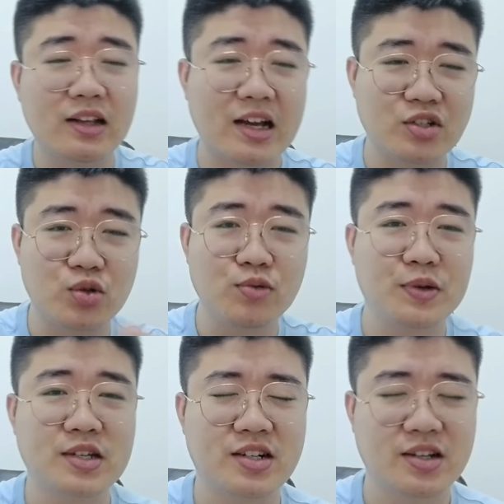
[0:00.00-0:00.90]
last 2
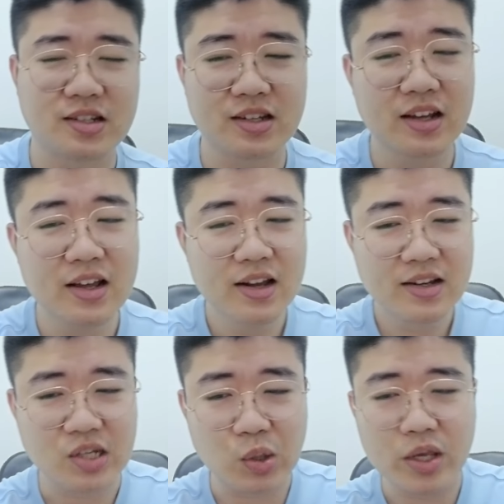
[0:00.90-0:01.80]
positions.
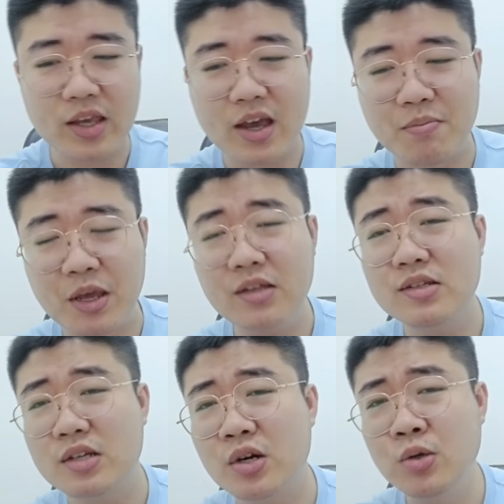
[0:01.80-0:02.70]
So it can
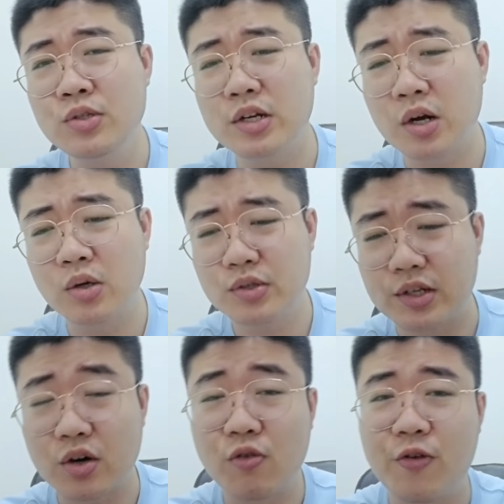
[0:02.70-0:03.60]
be
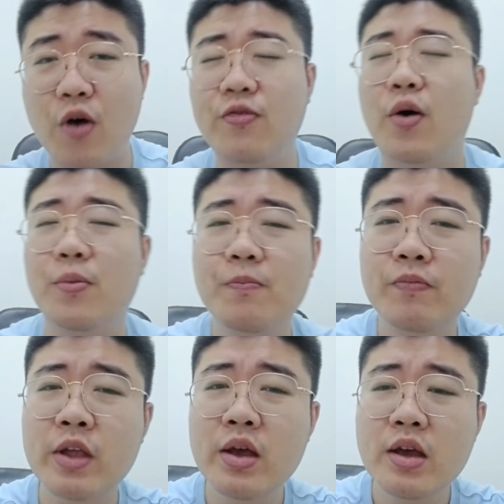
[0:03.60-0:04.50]
00044.
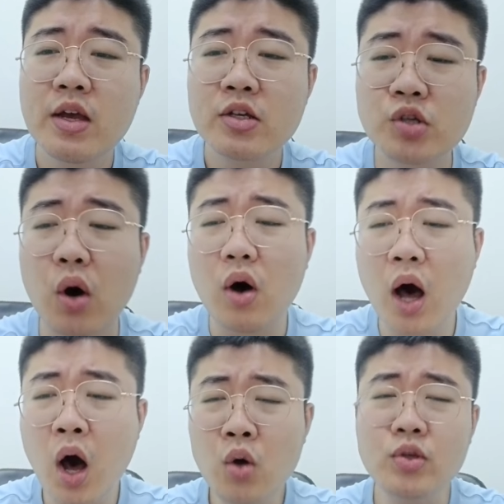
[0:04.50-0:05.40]
So
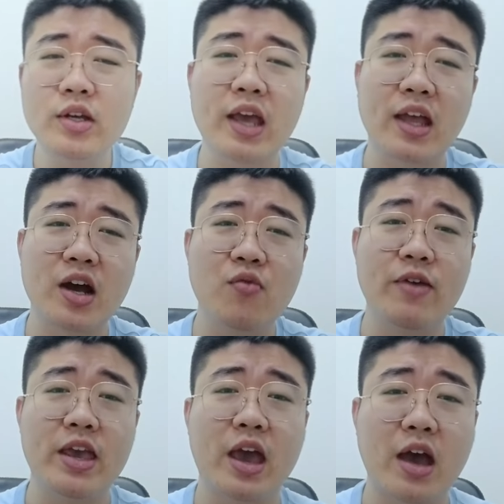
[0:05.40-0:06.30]
altogether,
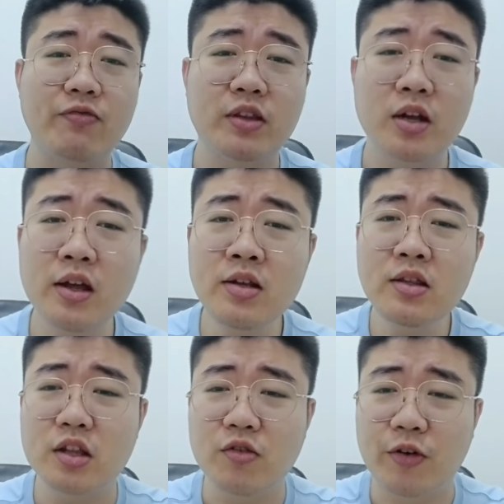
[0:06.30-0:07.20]
we have
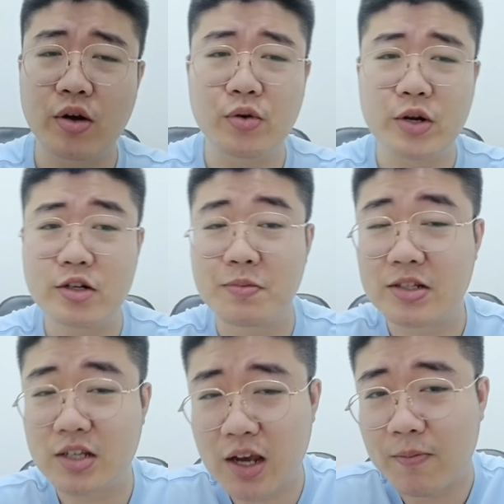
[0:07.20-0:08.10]
10 different
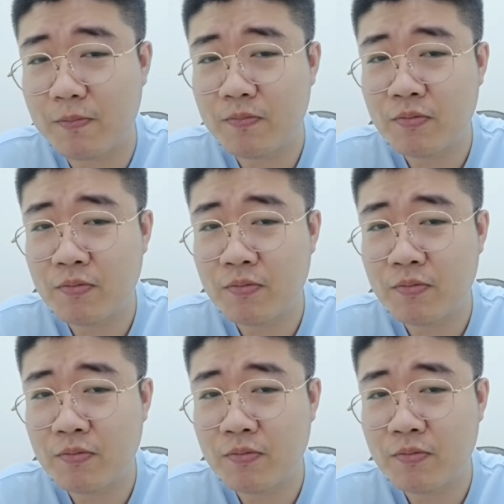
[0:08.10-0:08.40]
arrangements here.